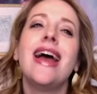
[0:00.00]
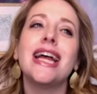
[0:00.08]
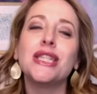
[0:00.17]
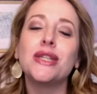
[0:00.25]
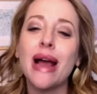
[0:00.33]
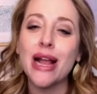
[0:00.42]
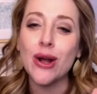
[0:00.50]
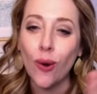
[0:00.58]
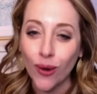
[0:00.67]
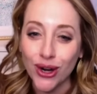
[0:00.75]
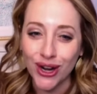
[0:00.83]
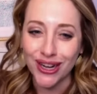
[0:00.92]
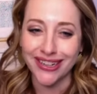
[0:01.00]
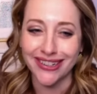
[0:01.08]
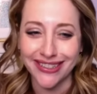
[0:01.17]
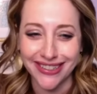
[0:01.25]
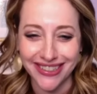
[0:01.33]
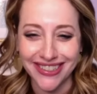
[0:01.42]
And so I cornered
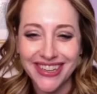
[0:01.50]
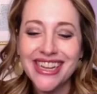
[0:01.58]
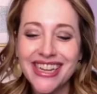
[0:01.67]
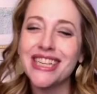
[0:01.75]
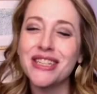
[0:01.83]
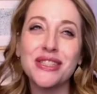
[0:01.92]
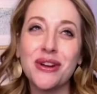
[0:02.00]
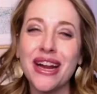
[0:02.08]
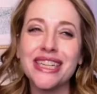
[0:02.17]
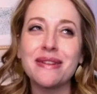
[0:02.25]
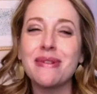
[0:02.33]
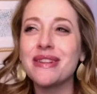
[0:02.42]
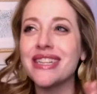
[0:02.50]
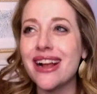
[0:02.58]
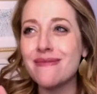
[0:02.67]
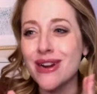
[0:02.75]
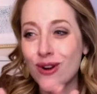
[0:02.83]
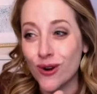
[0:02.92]
sounds crazy, but I was like,
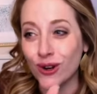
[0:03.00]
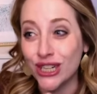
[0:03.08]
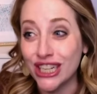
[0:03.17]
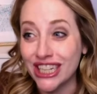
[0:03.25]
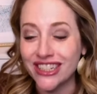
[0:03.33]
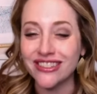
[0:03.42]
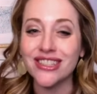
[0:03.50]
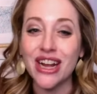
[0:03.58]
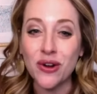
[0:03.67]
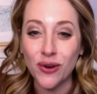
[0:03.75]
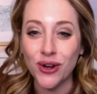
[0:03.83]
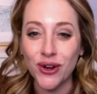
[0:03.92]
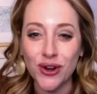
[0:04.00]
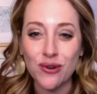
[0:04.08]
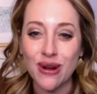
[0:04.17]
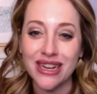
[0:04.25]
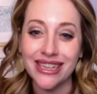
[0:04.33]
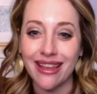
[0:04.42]
I'm going to corner you. So I cornered her
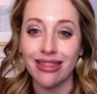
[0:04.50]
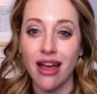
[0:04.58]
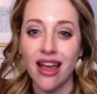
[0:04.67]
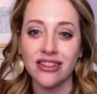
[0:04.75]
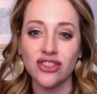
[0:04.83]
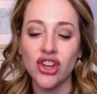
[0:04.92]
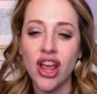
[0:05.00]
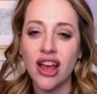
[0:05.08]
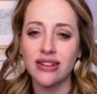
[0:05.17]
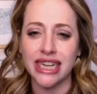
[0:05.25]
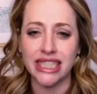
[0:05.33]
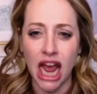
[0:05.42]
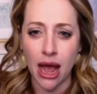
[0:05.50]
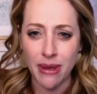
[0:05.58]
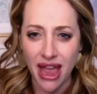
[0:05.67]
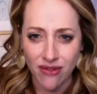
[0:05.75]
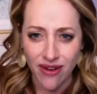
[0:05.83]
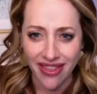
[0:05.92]
one day at lunch. I was like, tell
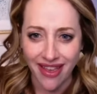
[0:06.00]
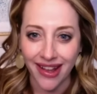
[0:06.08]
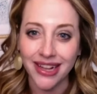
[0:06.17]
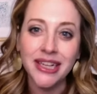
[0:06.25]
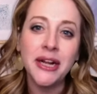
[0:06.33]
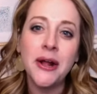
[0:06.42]
me everything.